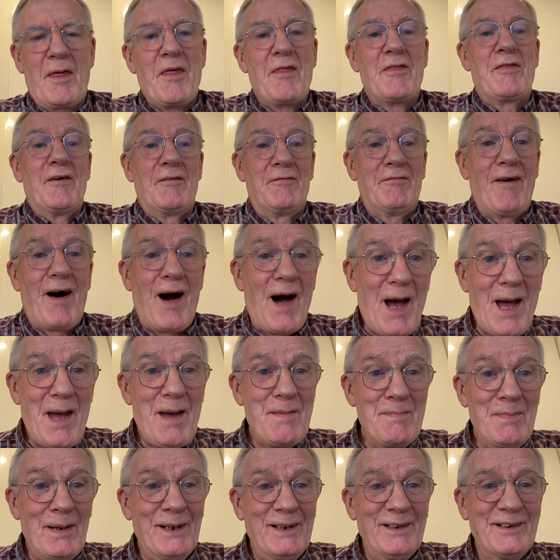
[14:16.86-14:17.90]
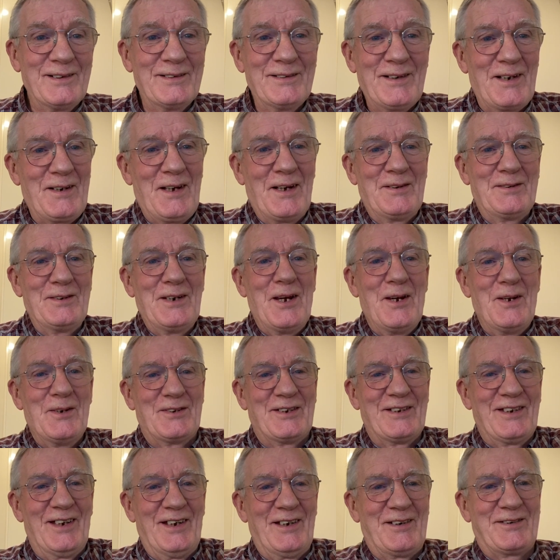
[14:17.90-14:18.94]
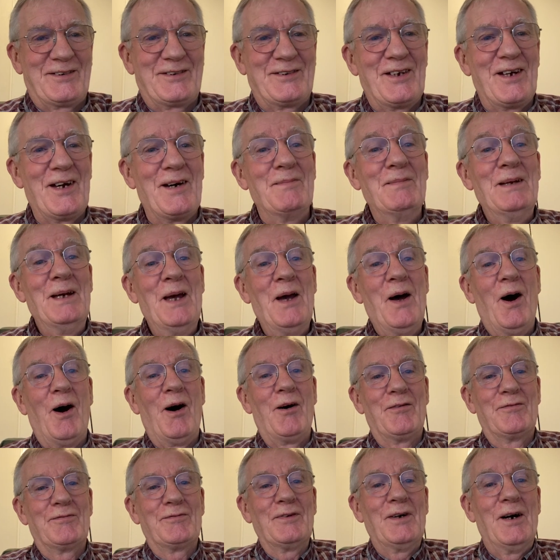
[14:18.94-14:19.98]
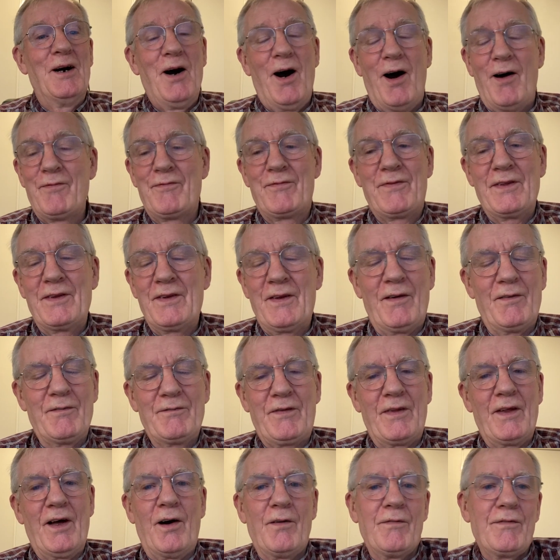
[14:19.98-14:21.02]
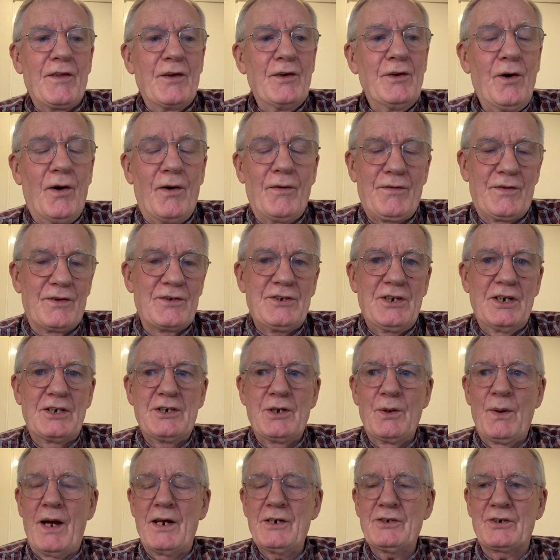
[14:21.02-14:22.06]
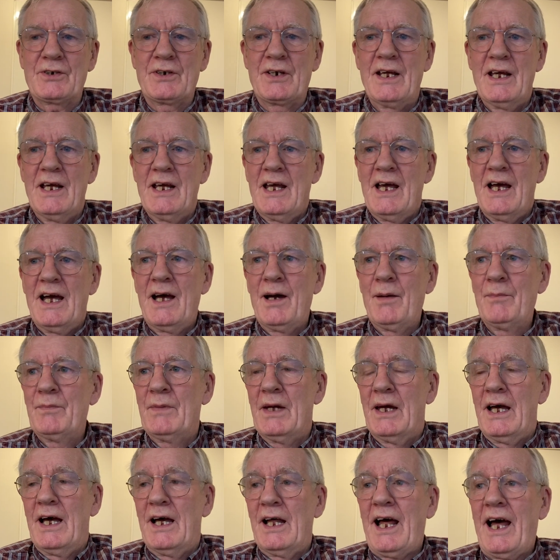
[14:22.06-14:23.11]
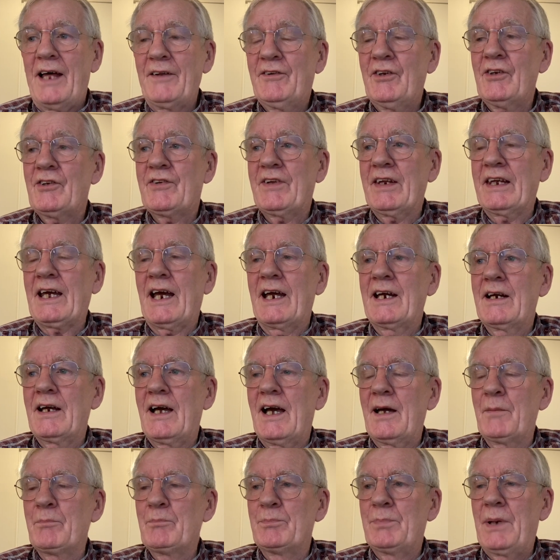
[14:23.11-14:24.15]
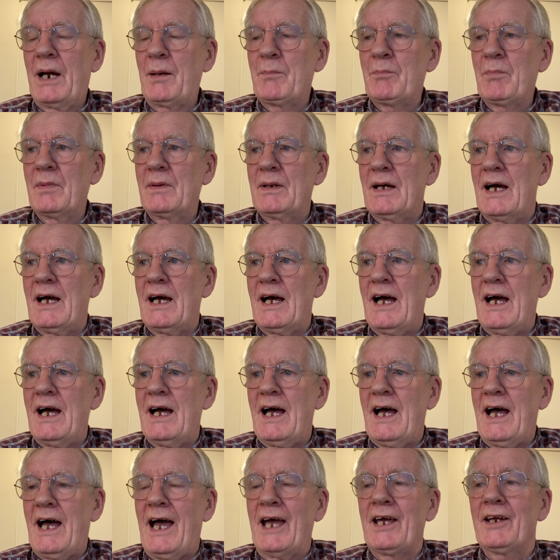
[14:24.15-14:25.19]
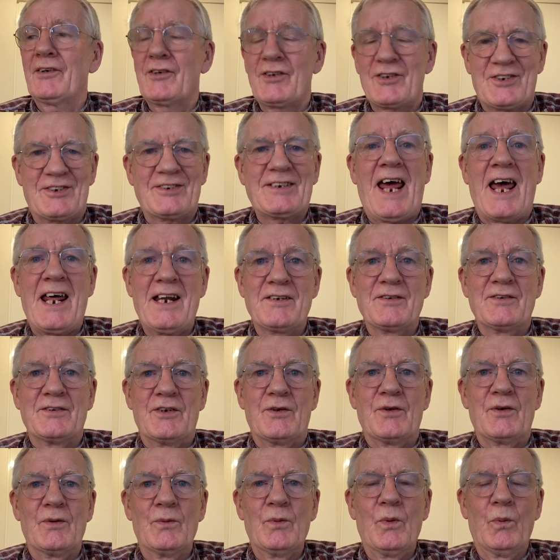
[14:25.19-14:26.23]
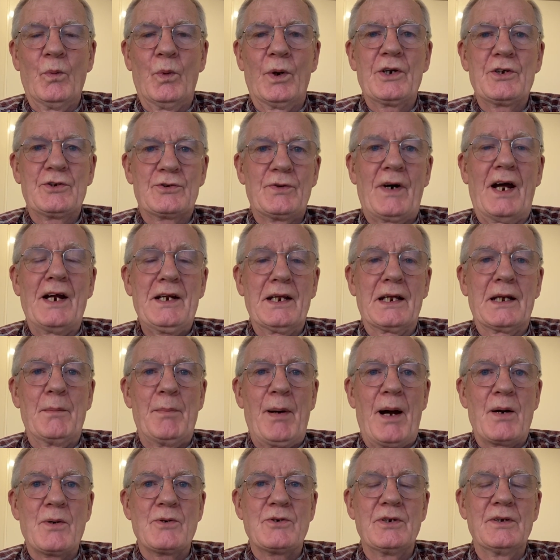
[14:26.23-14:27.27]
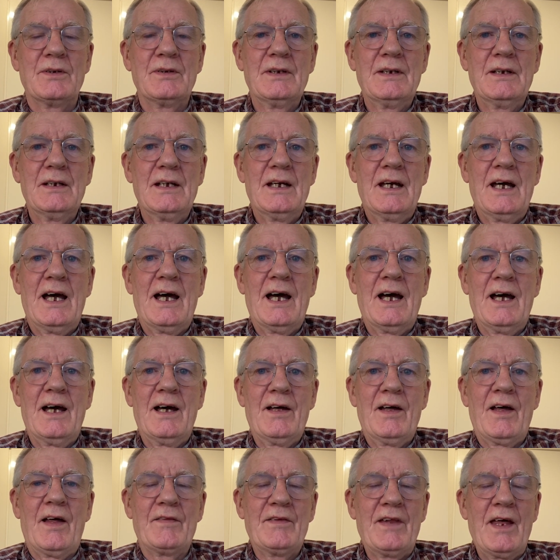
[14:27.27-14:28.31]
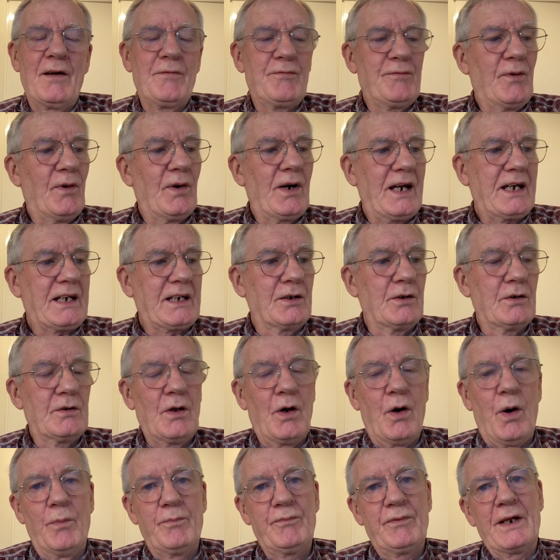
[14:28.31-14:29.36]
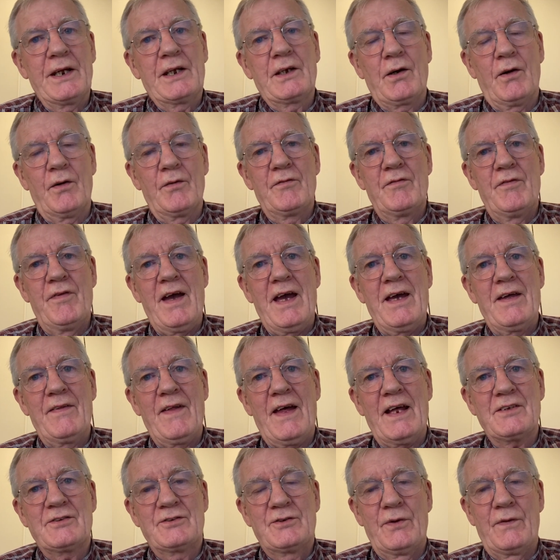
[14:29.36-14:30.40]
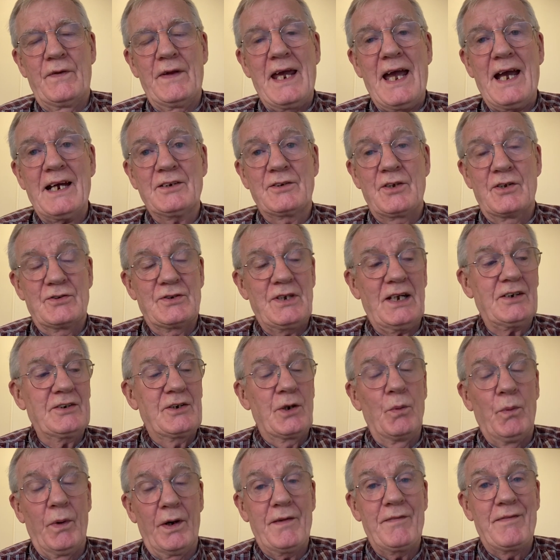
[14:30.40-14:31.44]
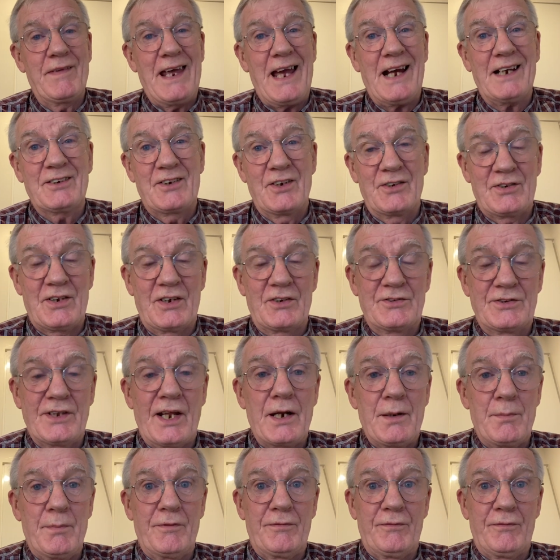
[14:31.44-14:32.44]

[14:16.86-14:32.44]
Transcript: vibe, use that term, of the northern situation. I just think I understand what he's writing about, and therefore I can hopefully convey that to the actors. Actually, one of the actors has done it